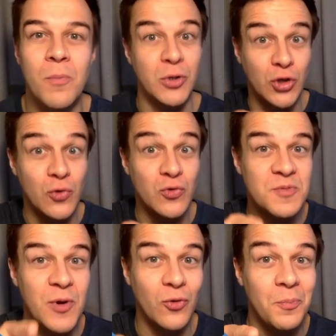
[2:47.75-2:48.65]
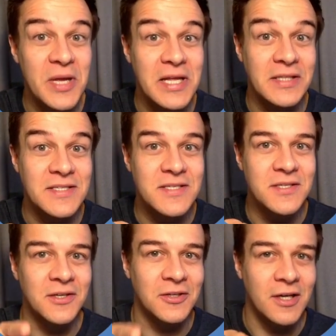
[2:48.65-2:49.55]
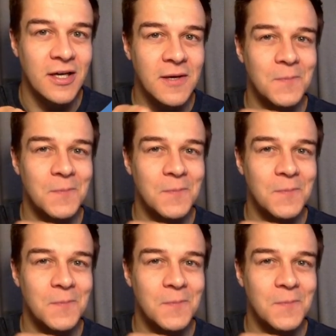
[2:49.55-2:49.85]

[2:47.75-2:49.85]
But don't spill the beans, okay?